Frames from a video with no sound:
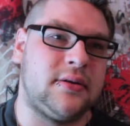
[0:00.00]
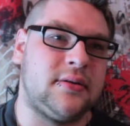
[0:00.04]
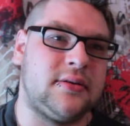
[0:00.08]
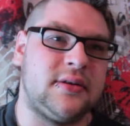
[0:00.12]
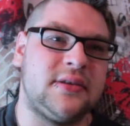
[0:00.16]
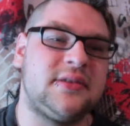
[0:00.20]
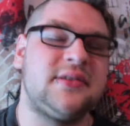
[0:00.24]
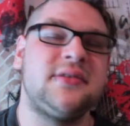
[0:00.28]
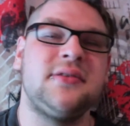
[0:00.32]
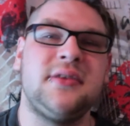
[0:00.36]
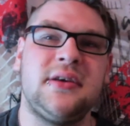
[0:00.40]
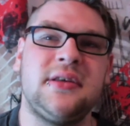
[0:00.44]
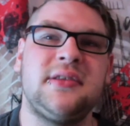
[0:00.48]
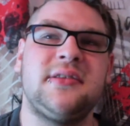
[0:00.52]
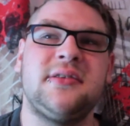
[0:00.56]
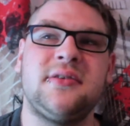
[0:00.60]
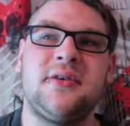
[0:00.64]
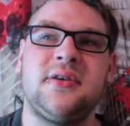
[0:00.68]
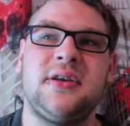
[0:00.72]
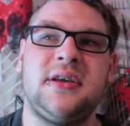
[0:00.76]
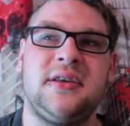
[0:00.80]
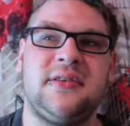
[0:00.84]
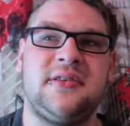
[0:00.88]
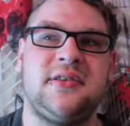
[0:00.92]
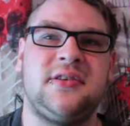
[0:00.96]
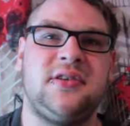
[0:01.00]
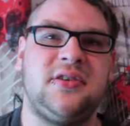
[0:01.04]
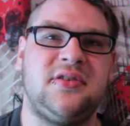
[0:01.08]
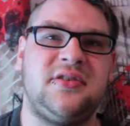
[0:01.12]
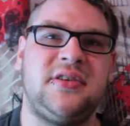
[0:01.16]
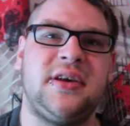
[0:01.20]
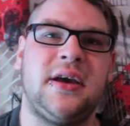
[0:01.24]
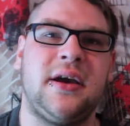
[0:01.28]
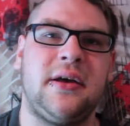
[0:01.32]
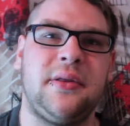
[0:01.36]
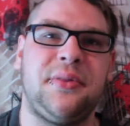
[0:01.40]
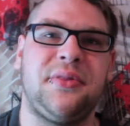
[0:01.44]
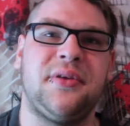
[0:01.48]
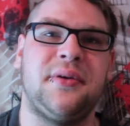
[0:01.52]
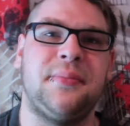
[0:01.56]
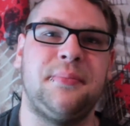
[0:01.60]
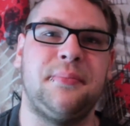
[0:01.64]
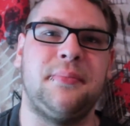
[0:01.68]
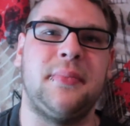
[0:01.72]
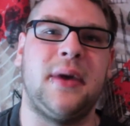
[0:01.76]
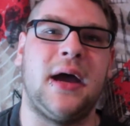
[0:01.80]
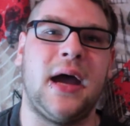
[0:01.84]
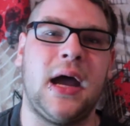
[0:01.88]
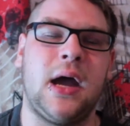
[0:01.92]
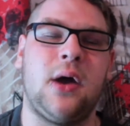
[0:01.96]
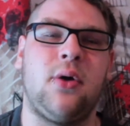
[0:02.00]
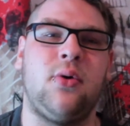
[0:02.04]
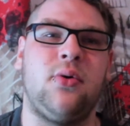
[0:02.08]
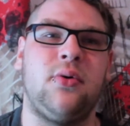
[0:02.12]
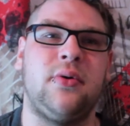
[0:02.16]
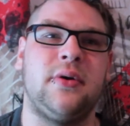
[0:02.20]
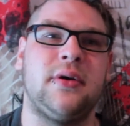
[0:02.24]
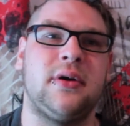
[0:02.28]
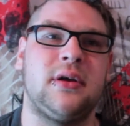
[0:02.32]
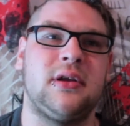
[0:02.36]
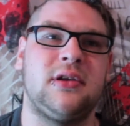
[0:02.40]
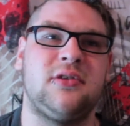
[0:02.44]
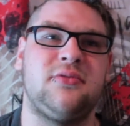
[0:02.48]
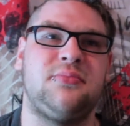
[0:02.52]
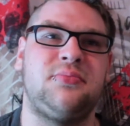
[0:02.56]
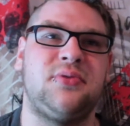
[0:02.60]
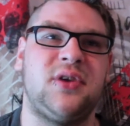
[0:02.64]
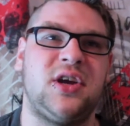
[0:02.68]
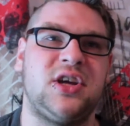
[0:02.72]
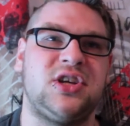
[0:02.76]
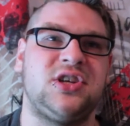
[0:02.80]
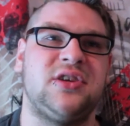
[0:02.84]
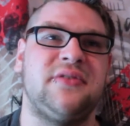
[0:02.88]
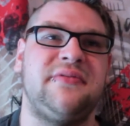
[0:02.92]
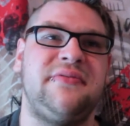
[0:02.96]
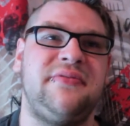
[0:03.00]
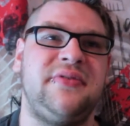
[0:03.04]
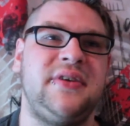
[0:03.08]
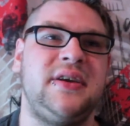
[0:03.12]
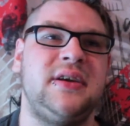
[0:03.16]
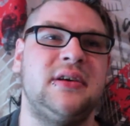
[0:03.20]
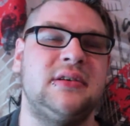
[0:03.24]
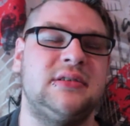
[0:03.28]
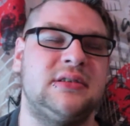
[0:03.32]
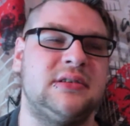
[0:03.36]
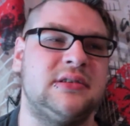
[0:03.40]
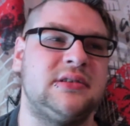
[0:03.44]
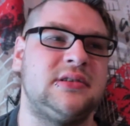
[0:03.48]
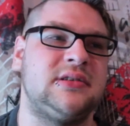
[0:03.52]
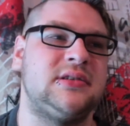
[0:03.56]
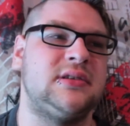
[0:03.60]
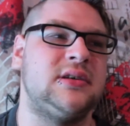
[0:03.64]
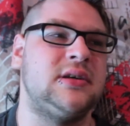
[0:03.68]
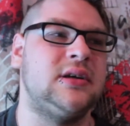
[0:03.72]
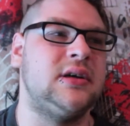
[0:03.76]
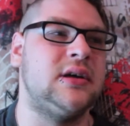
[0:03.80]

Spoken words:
It's not easy to tell them how a depression feels.